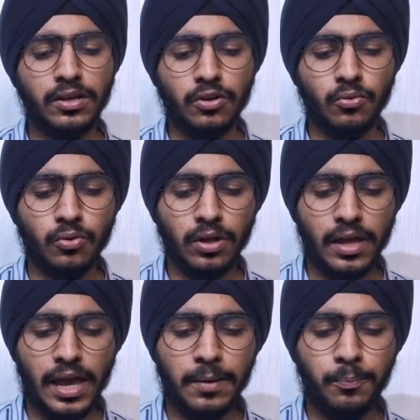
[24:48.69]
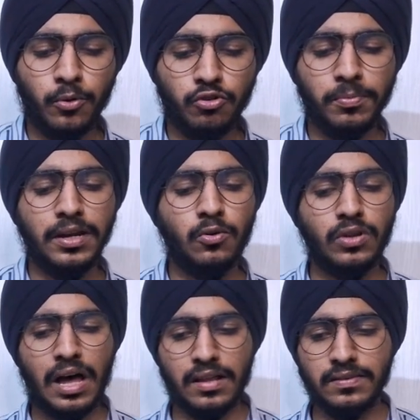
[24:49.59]
queue and push me into
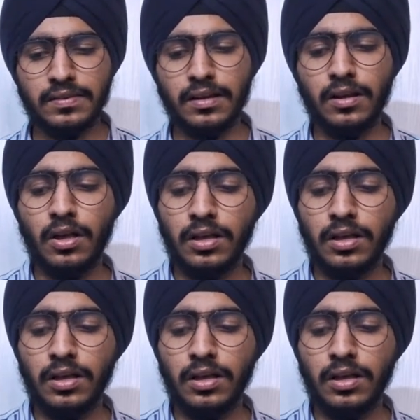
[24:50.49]
the answer.